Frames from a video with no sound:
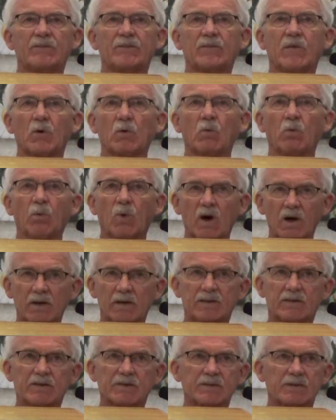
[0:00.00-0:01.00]
For
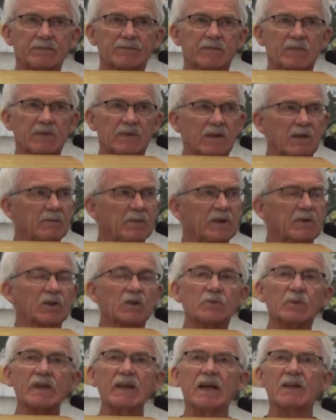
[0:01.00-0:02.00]
once,
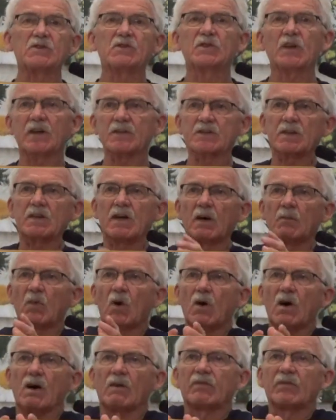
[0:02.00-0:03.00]
because we had just come
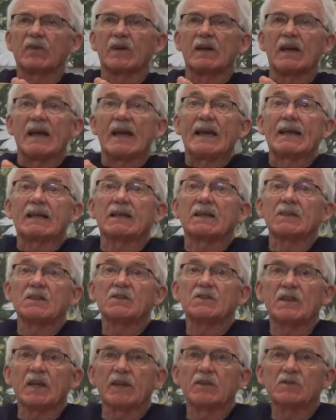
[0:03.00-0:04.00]
off a
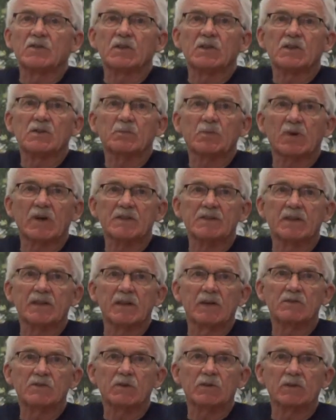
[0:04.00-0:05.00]
contentious
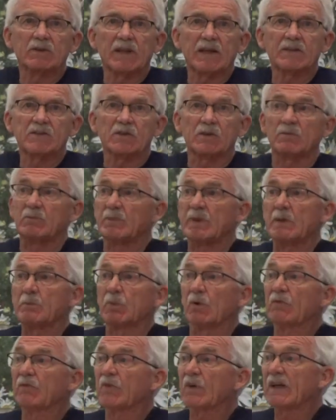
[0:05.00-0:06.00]
presidential election,
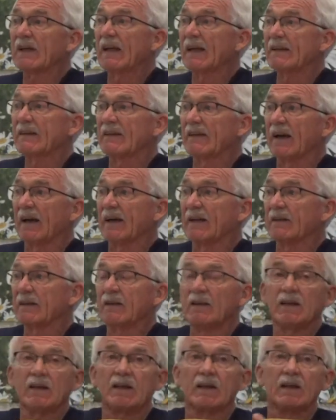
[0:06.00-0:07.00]
people forget that.
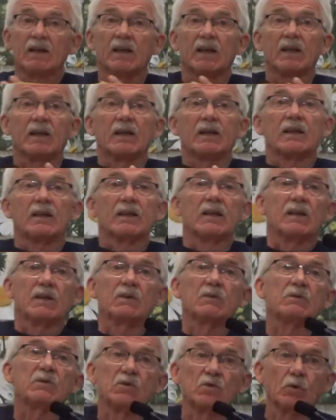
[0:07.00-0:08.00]

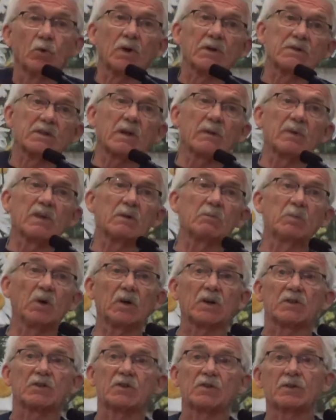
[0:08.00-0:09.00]
George W.
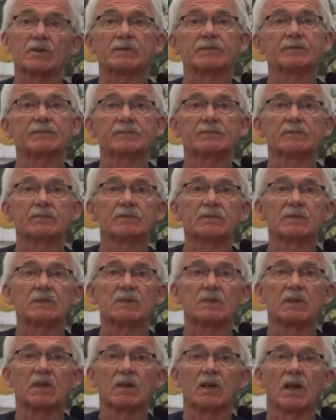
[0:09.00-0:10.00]
Bush
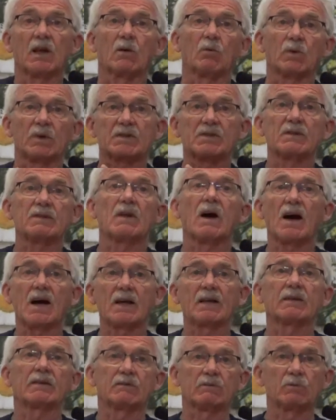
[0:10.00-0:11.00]
was
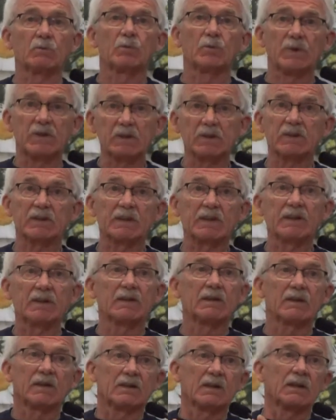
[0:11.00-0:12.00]
not really
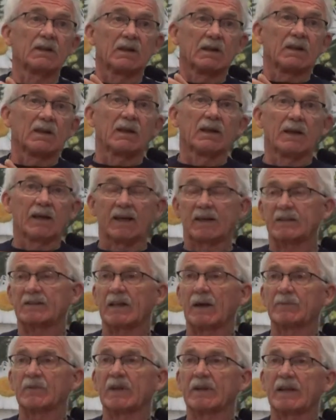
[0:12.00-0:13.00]

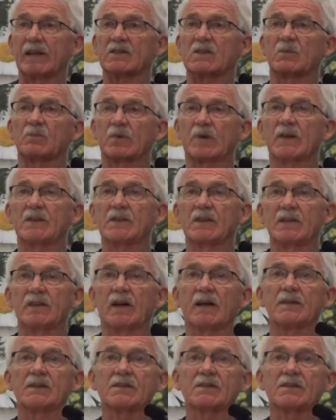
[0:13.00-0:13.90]
accepted as a president of the United